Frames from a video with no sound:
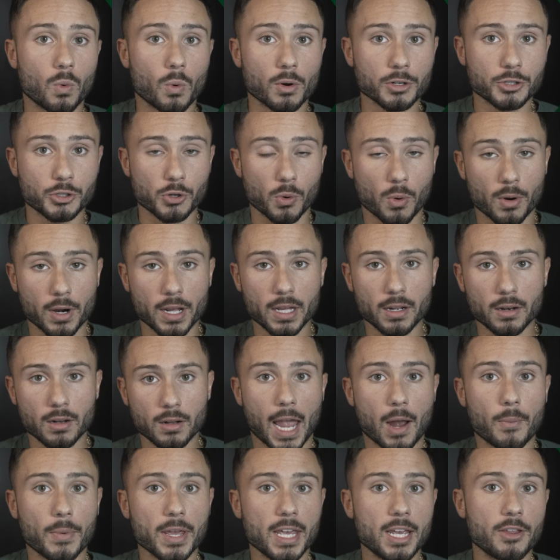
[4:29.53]
or short it
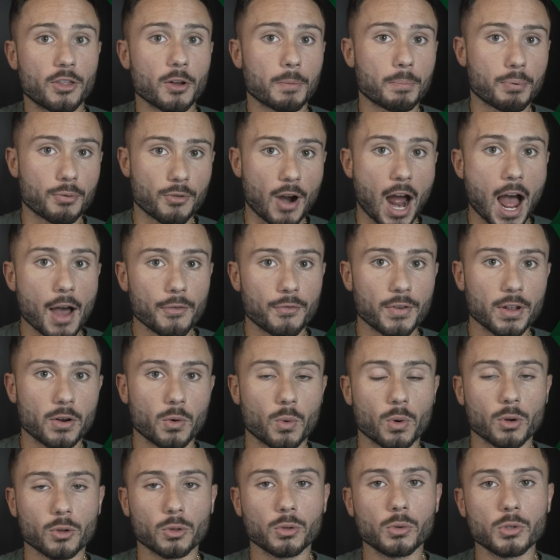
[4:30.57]
and we either profit
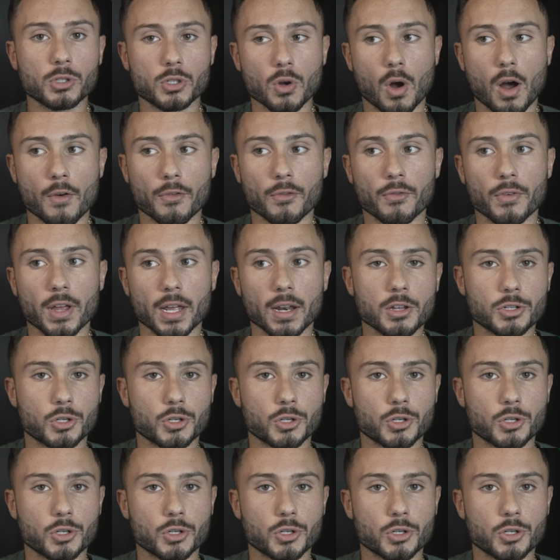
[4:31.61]
or lose off of it.